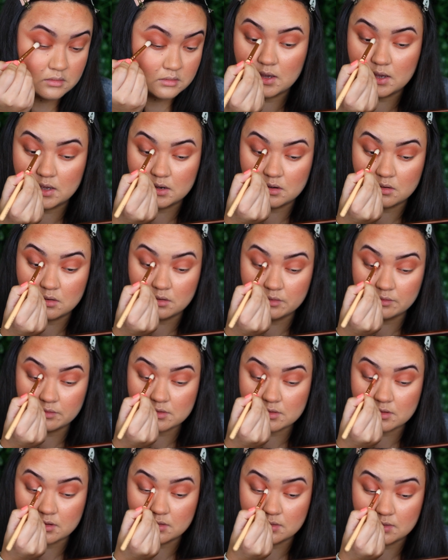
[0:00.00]
And
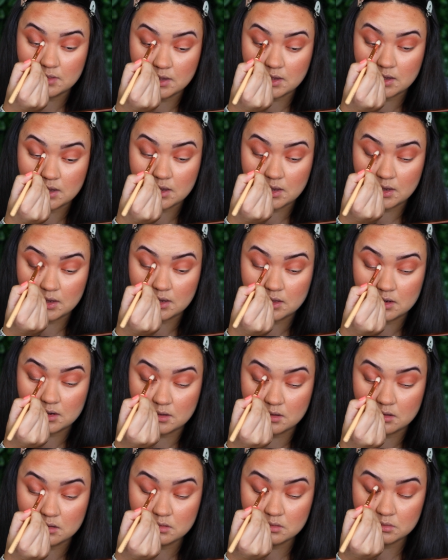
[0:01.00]
also the
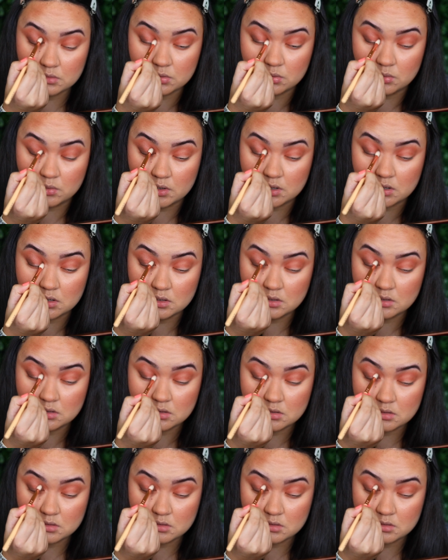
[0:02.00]
inner corner.